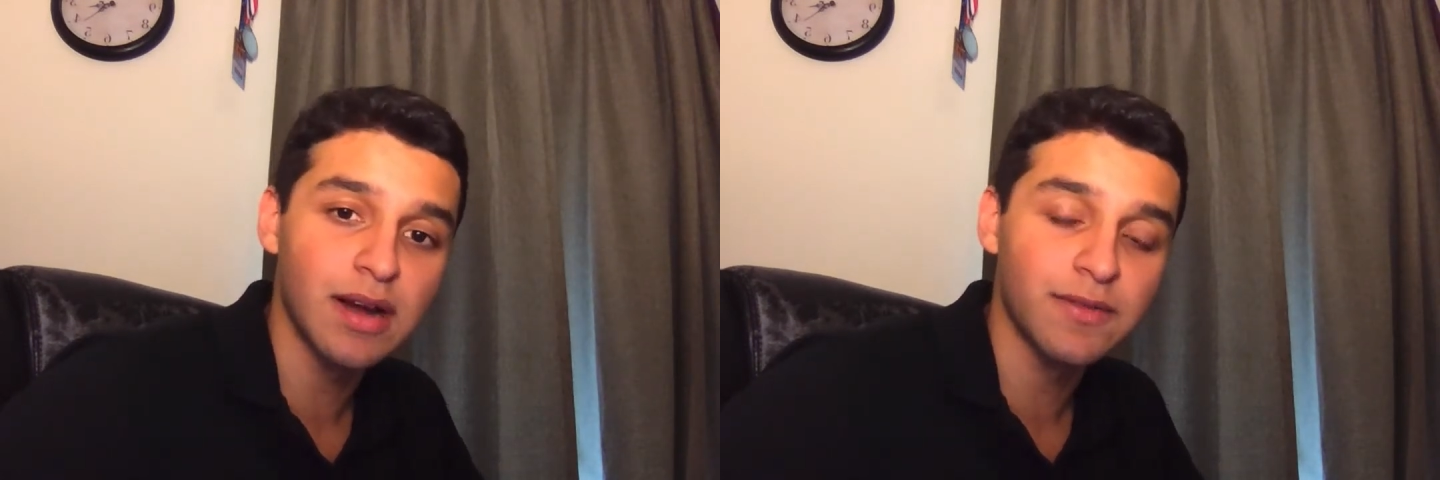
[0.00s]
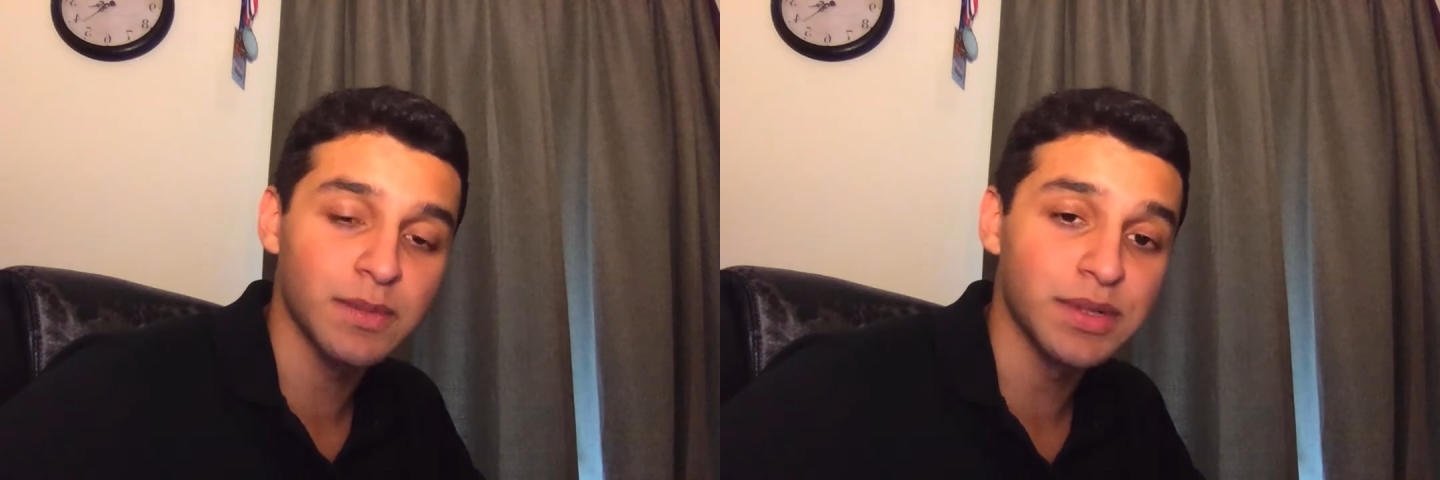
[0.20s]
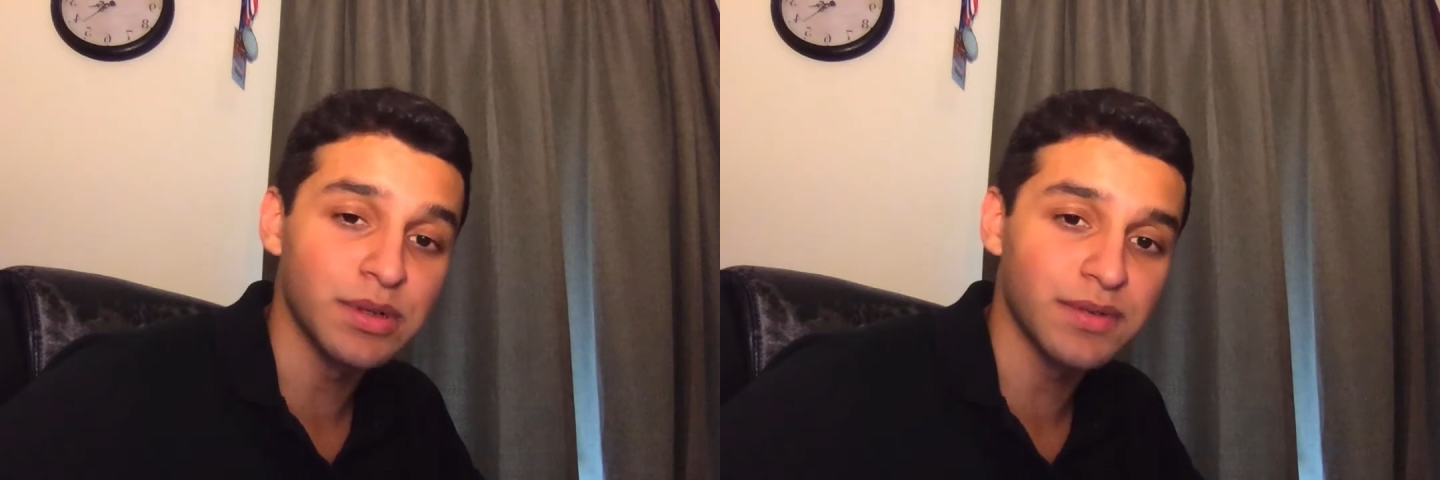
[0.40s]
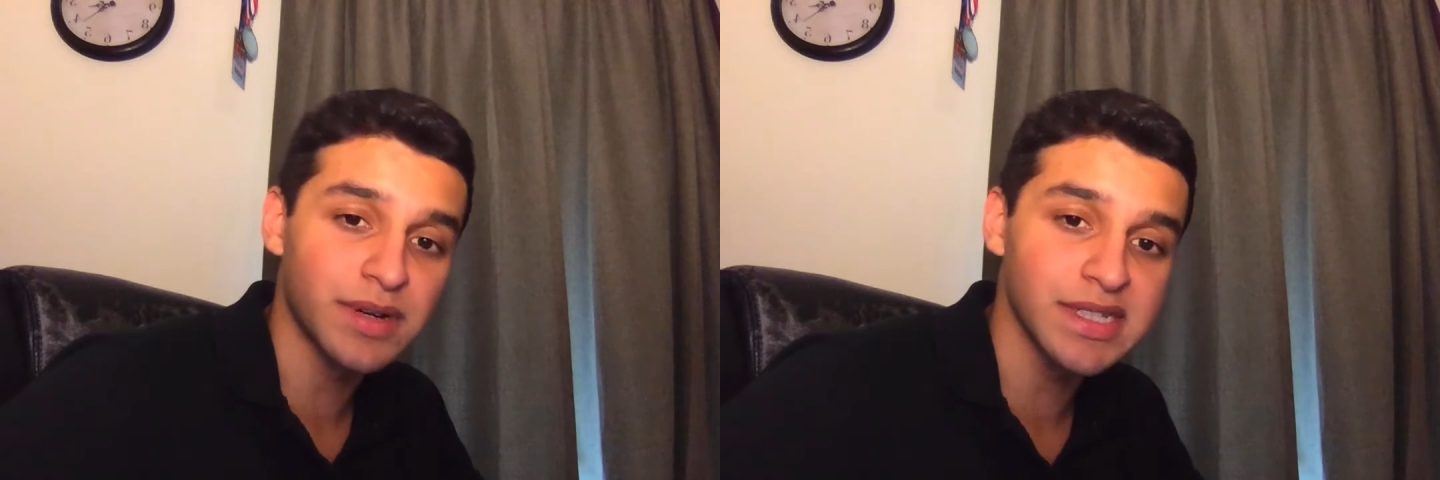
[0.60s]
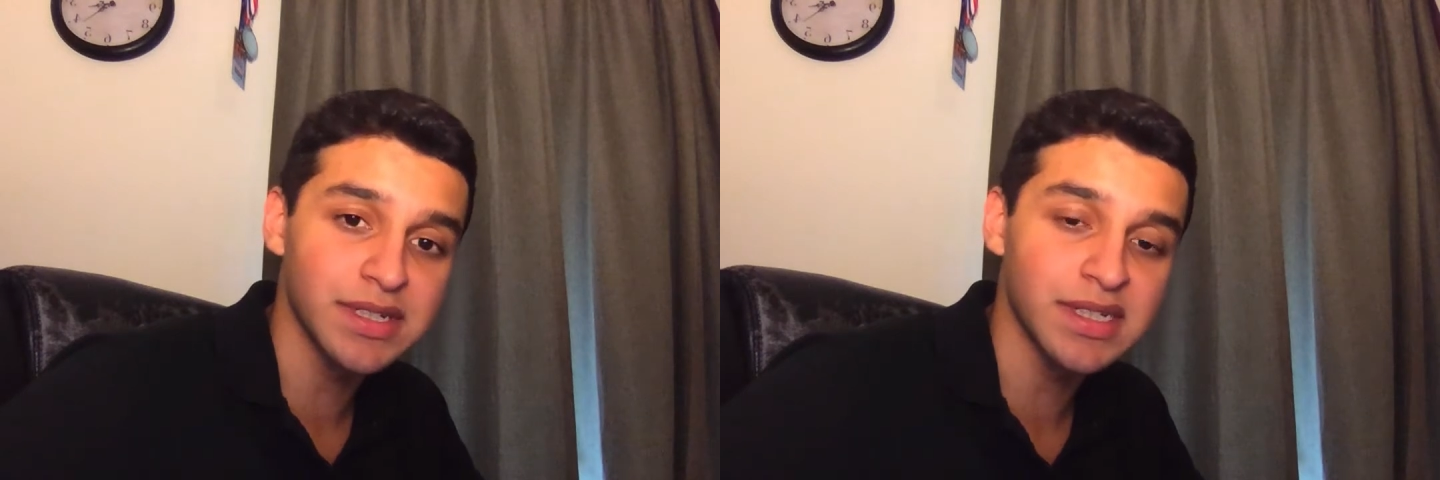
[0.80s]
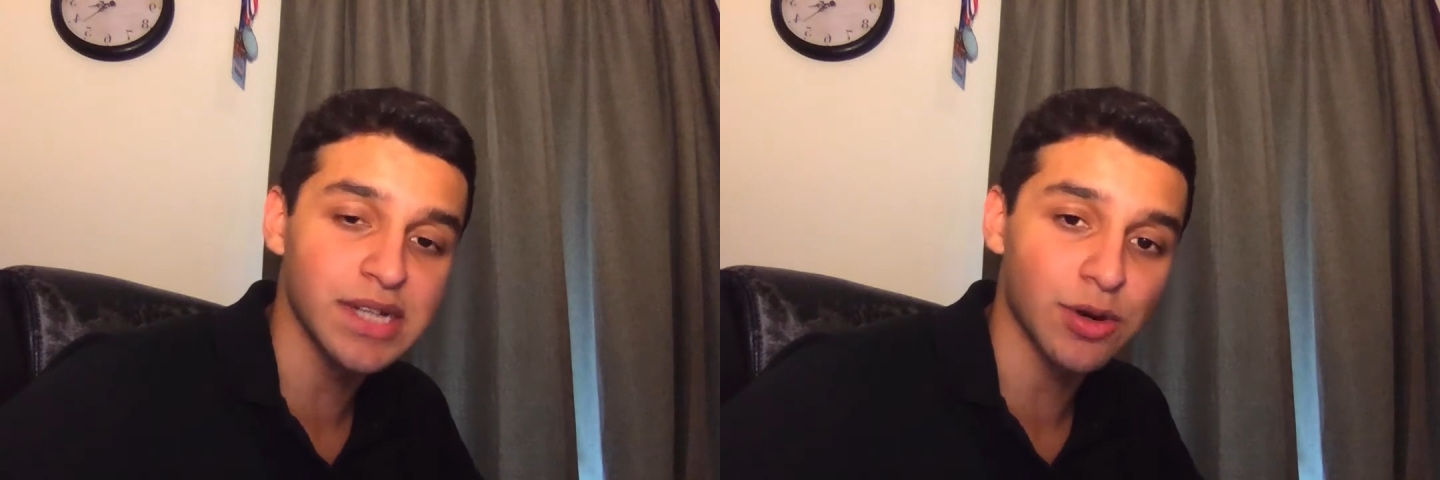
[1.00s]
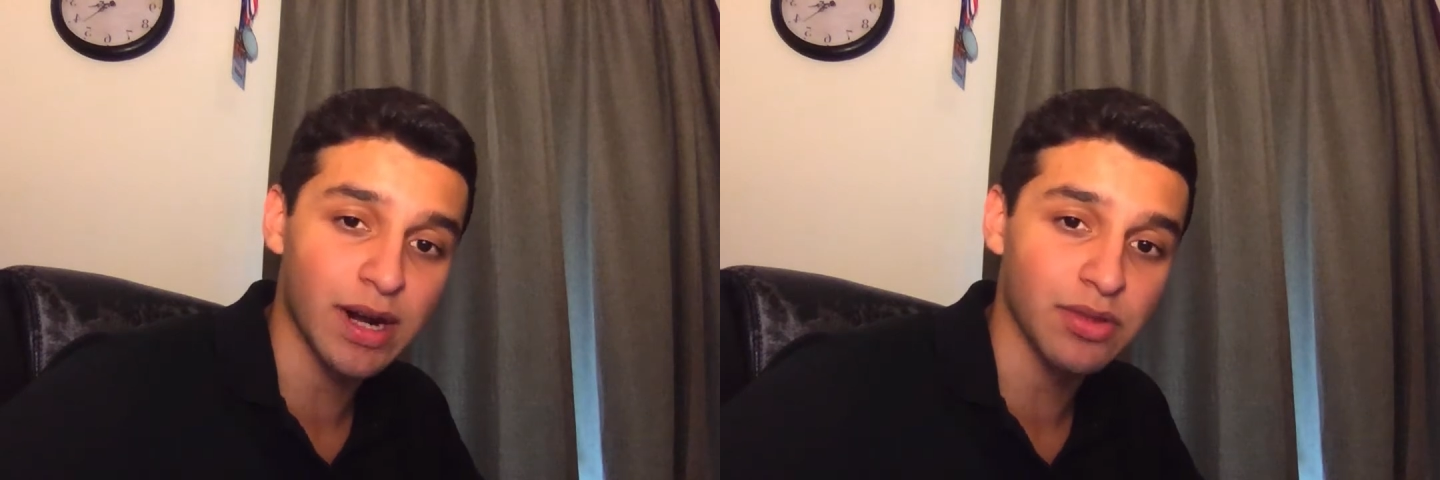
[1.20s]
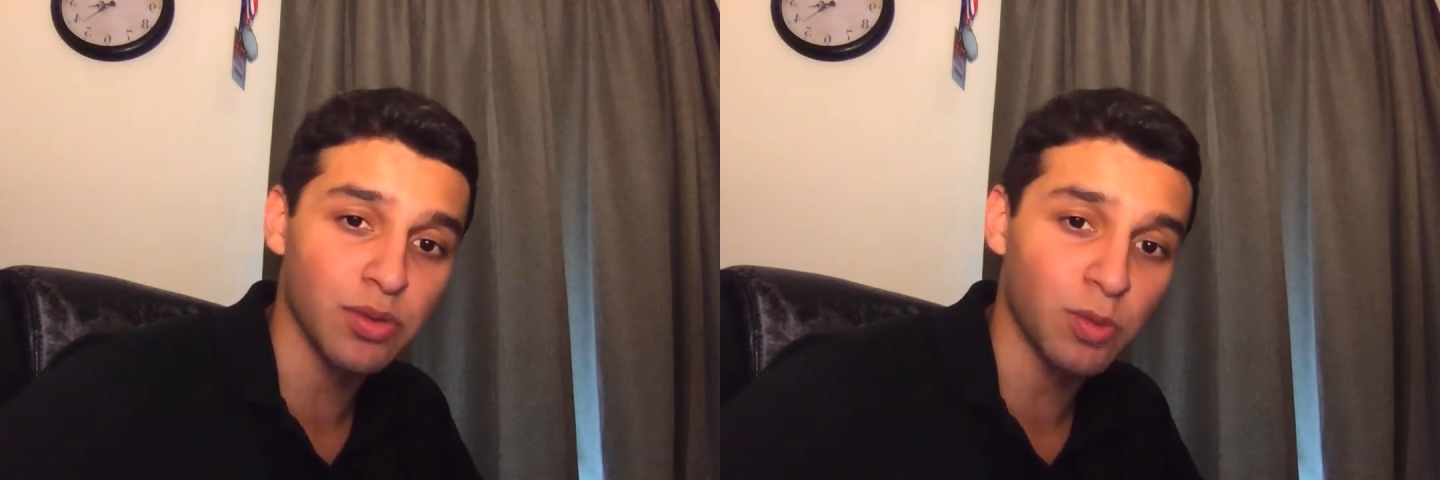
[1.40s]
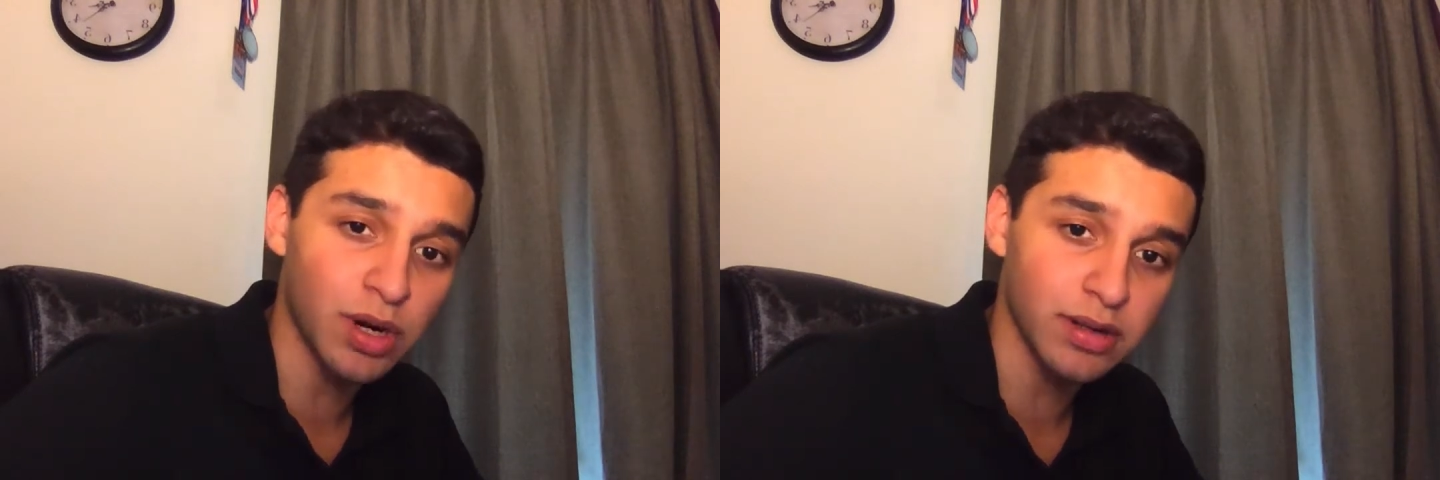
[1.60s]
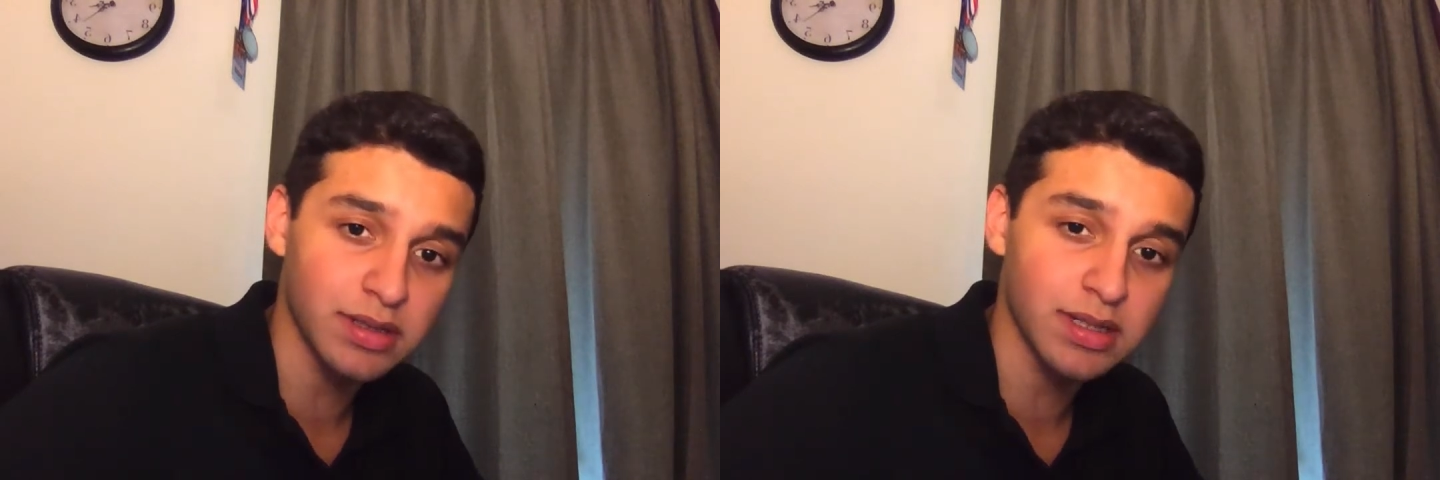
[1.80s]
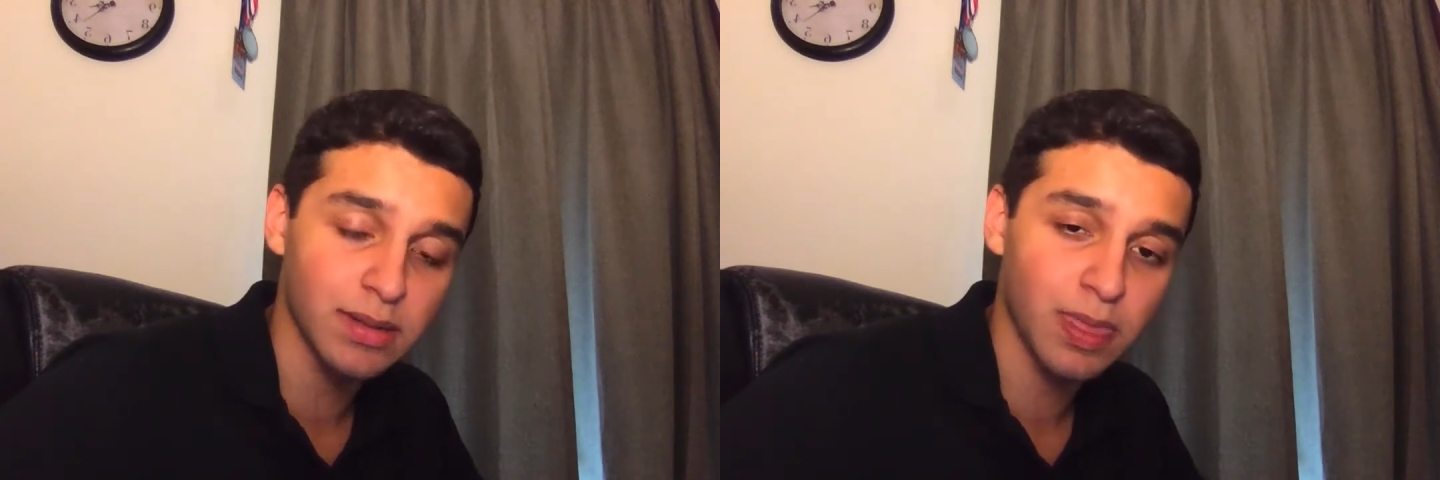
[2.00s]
from universities around the world.